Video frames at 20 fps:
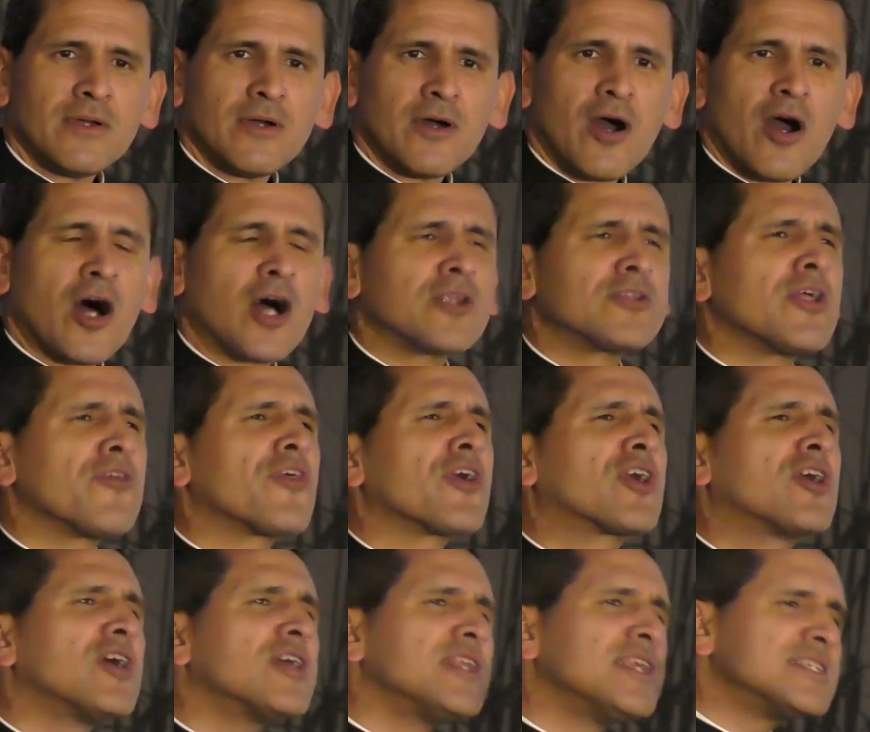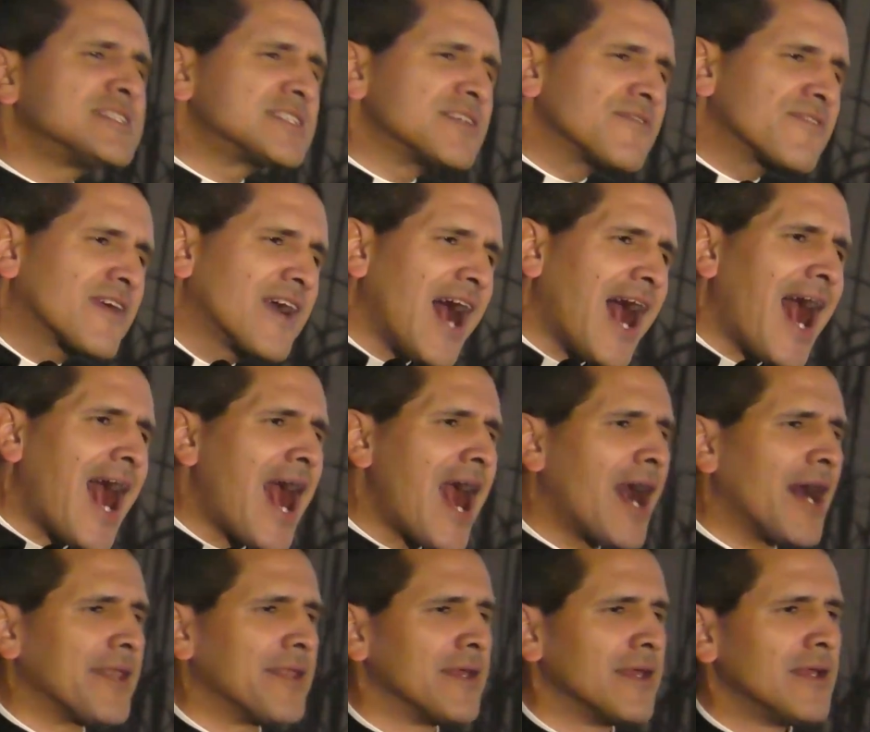on the goodness of
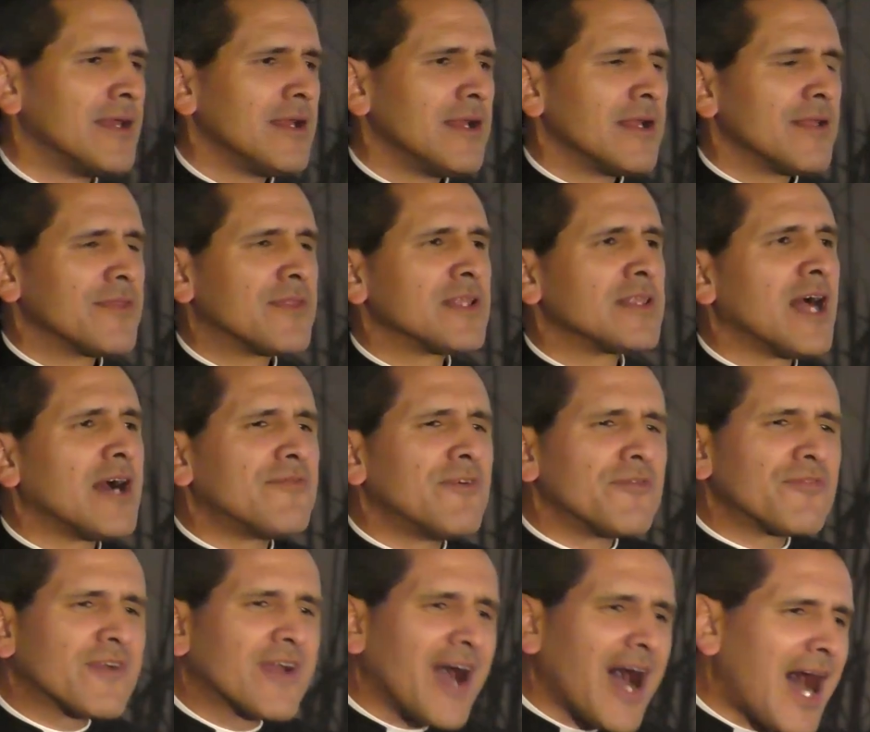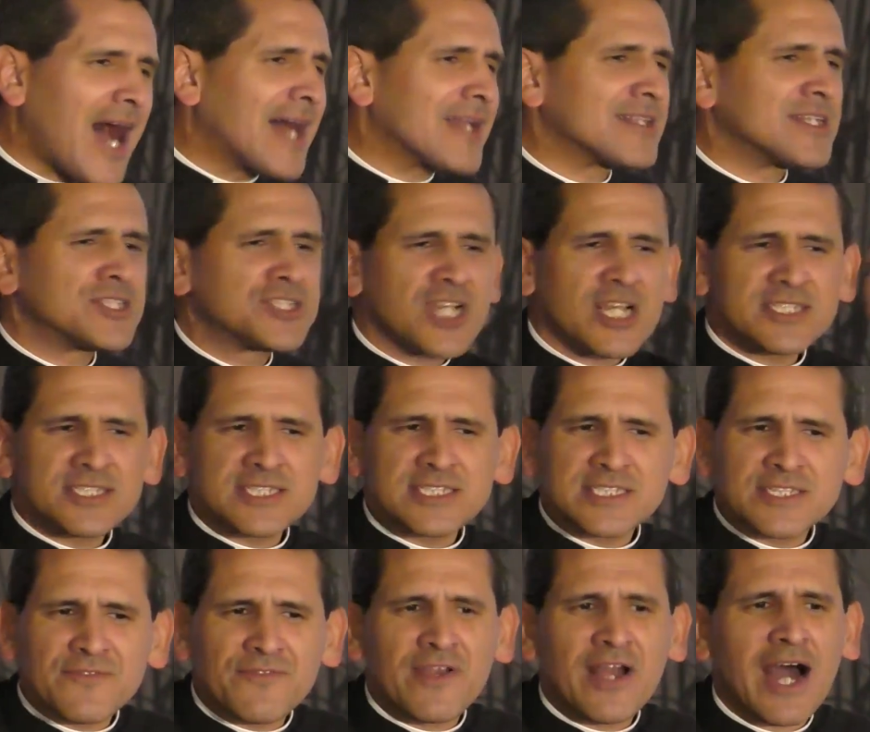God, the love of God, the
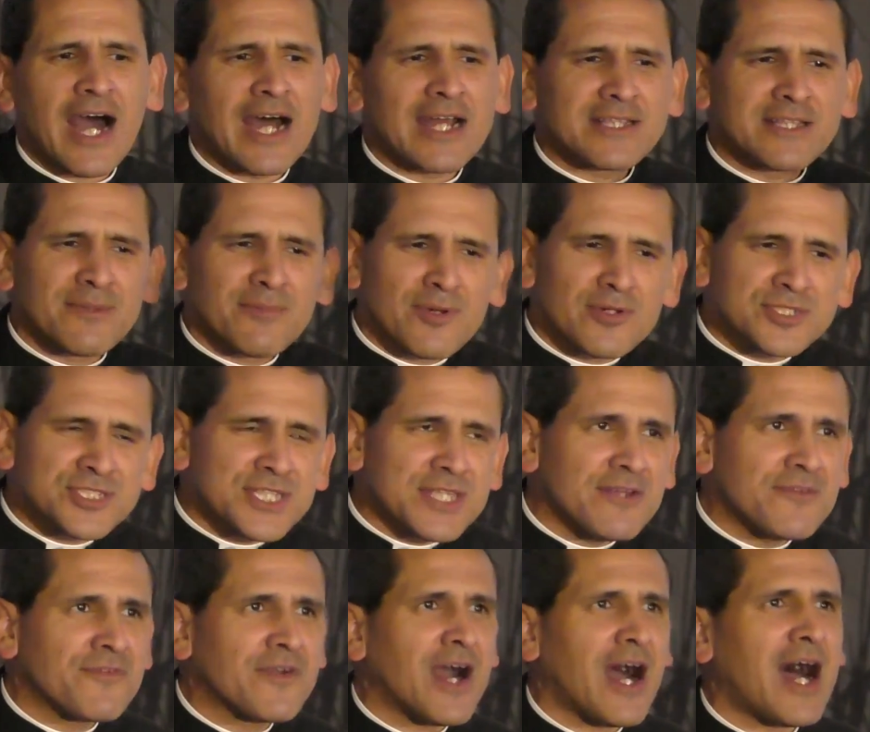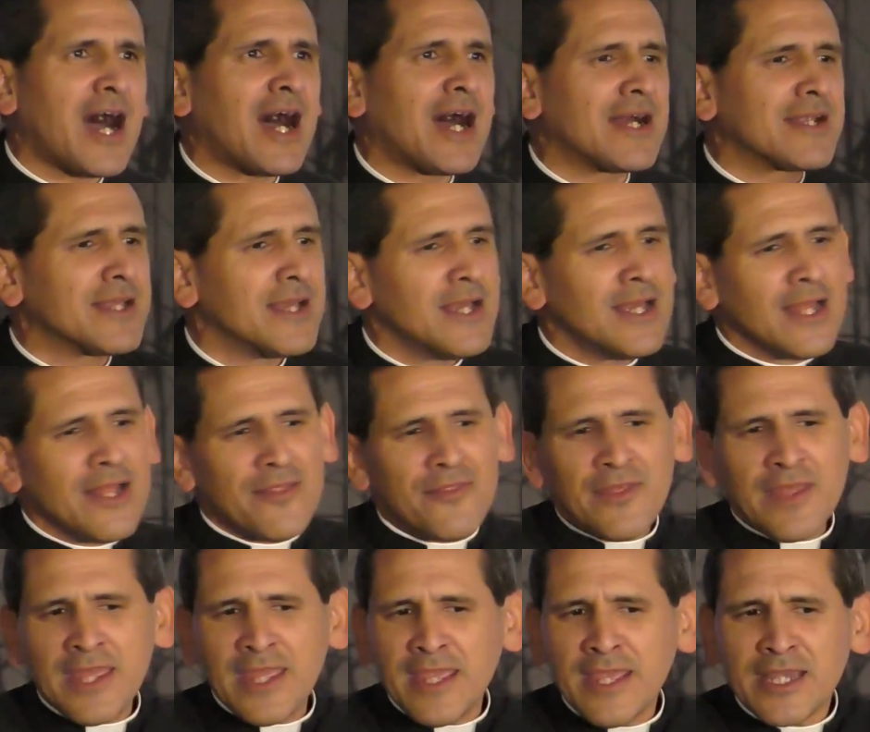justice of God, the mercy of God,
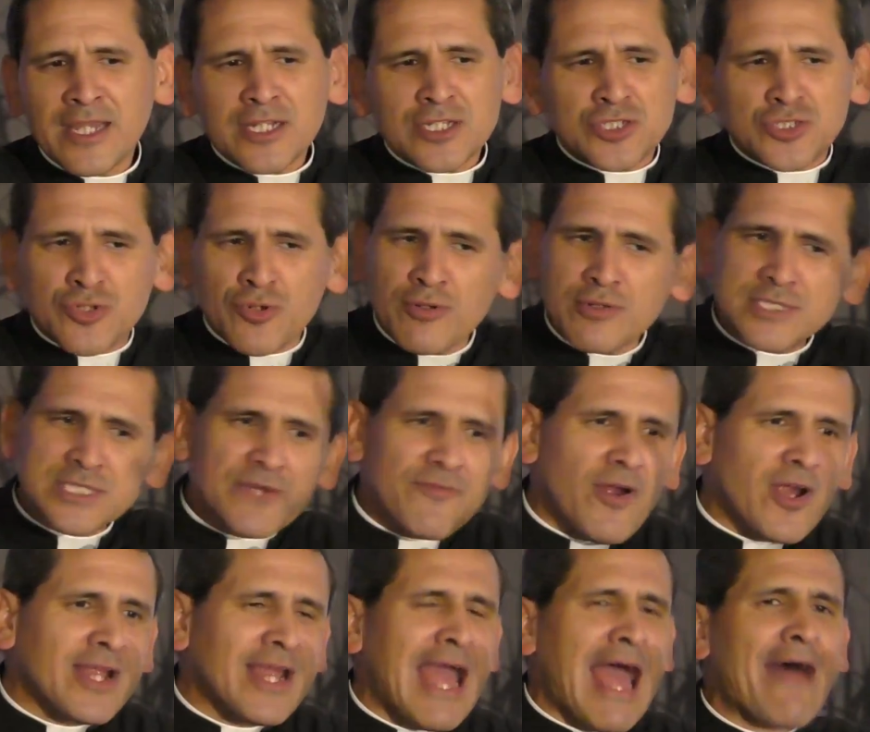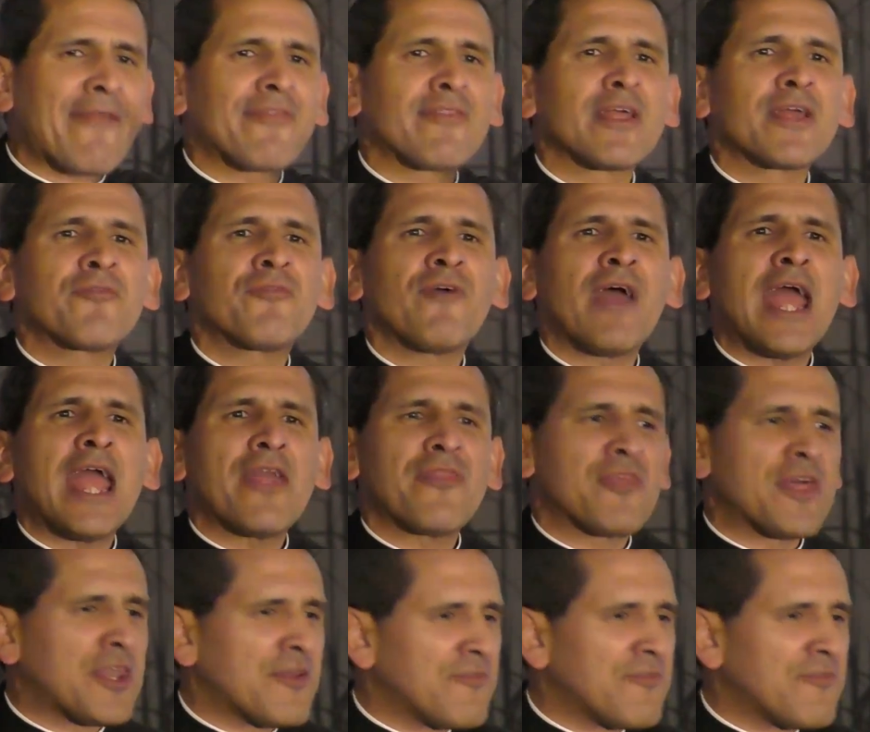the truths of our Catholic faith that